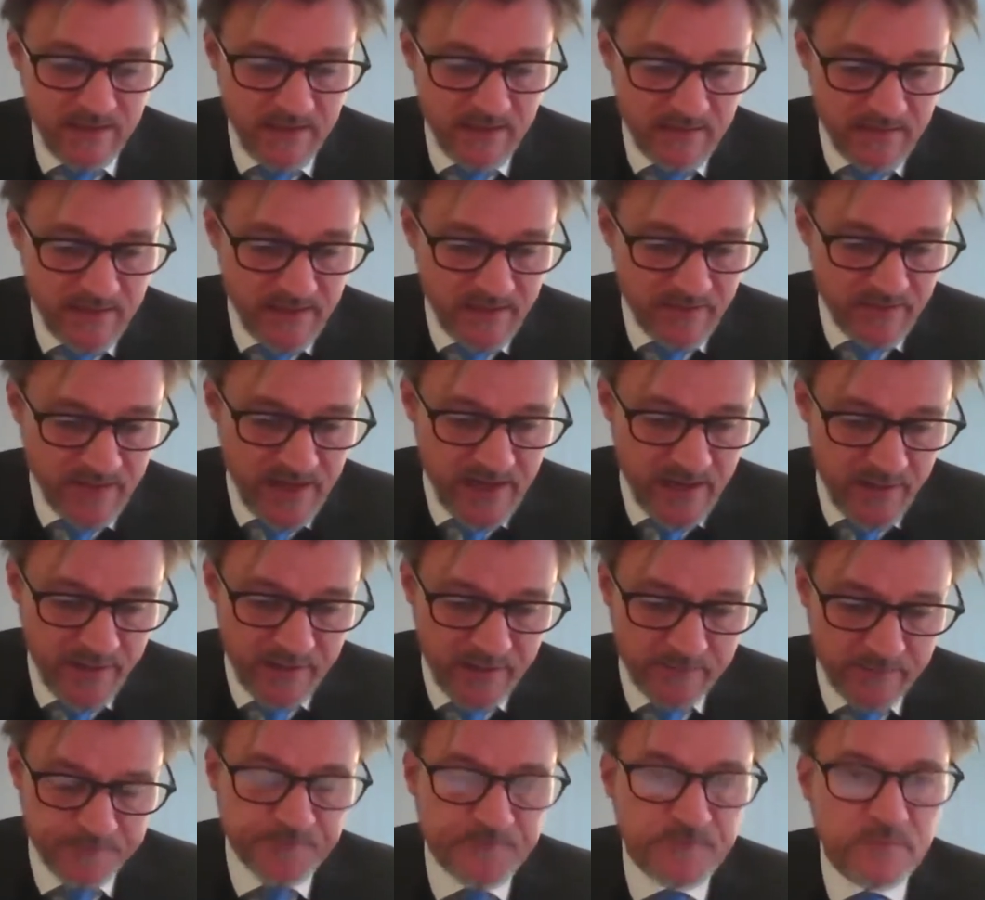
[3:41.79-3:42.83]

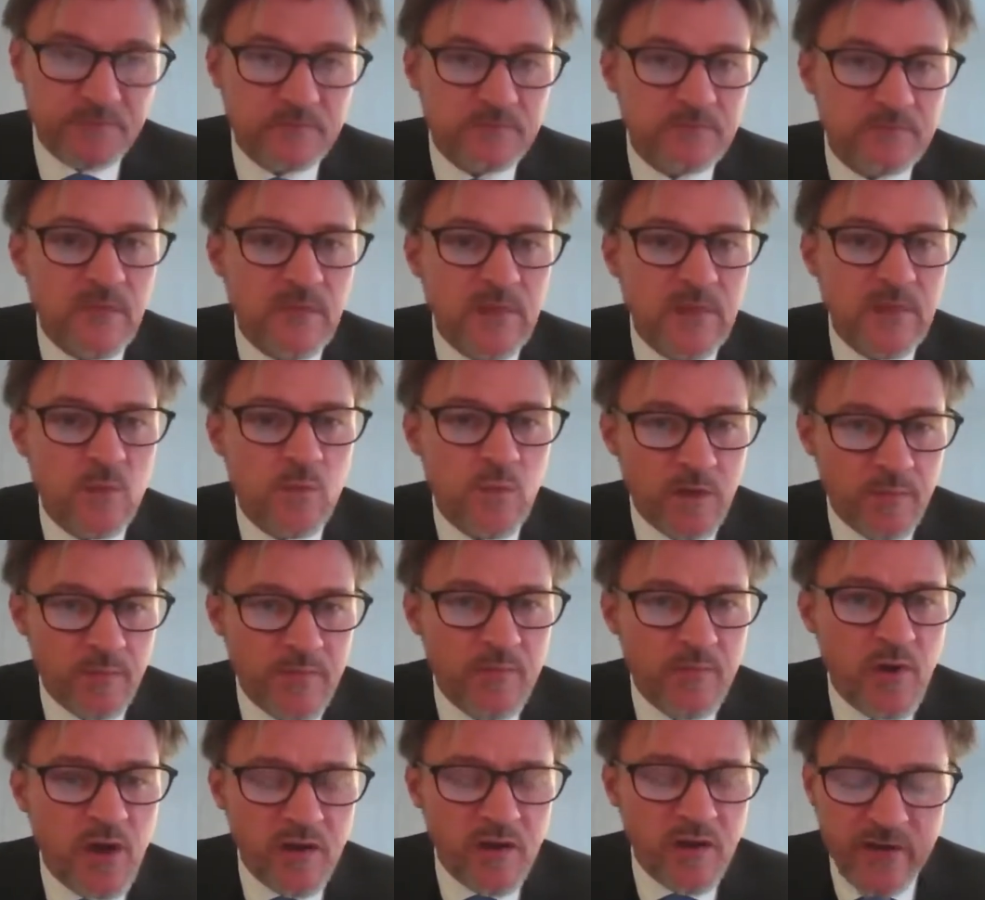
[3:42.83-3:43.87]
Secretariat will be
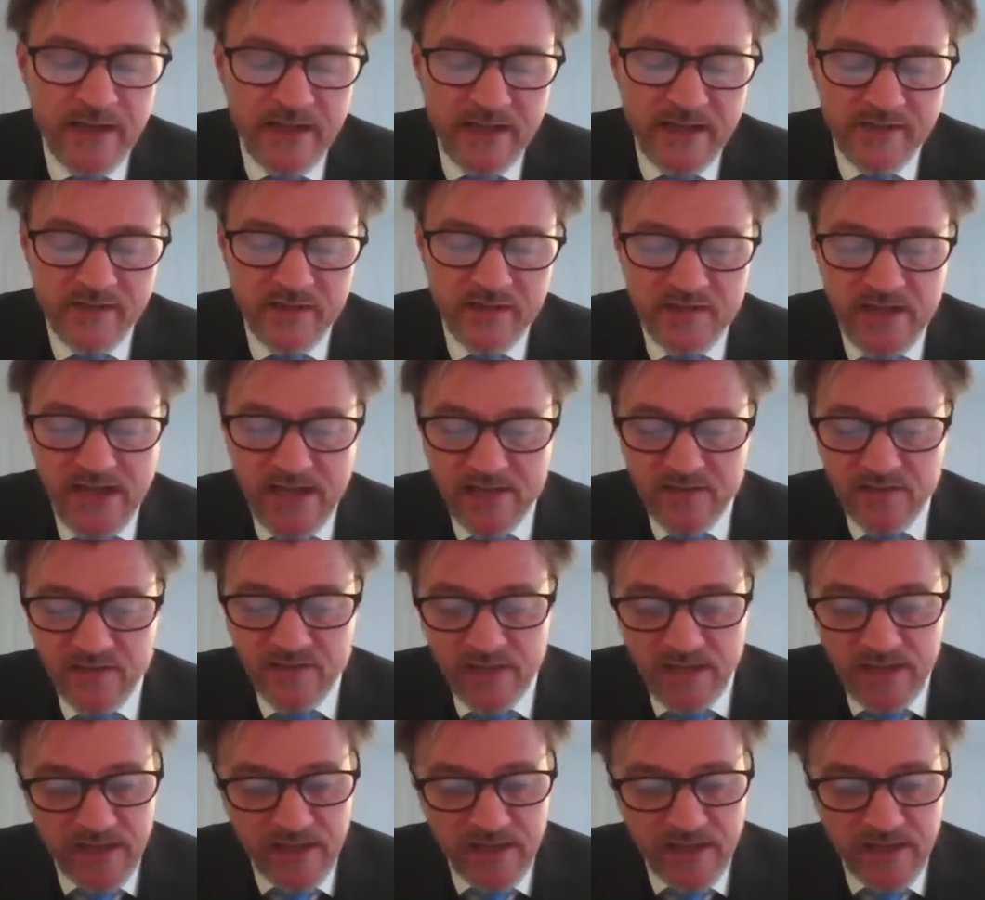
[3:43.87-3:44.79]
moderating the chat today.